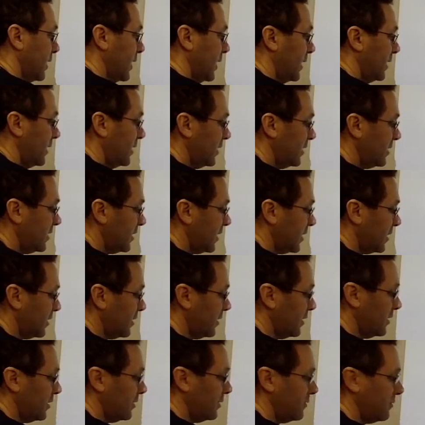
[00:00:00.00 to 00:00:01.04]
And these are
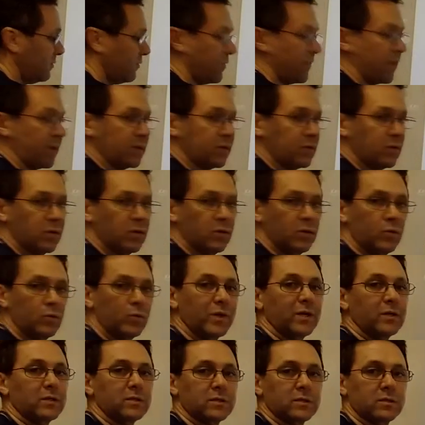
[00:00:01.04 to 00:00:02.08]
the front
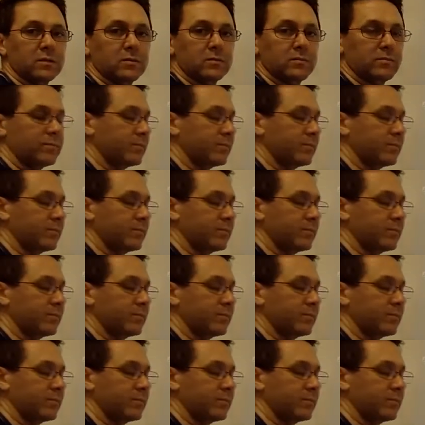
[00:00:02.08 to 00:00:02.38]
wheels.